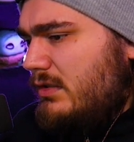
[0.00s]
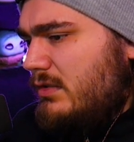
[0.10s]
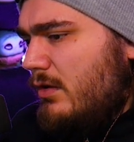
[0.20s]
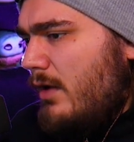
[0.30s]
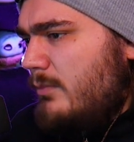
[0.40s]

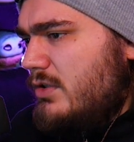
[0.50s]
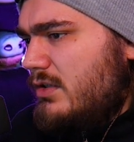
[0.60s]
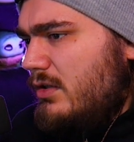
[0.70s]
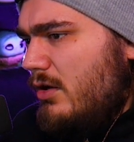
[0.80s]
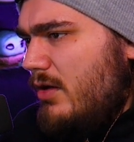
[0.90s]
so I'm just
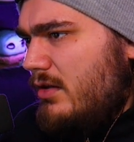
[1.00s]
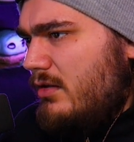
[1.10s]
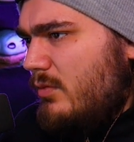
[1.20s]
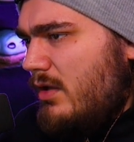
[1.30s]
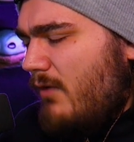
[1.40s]
going to go into
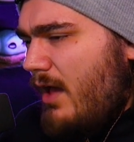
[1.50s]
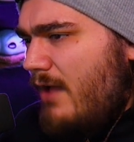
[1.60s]
the Weavile.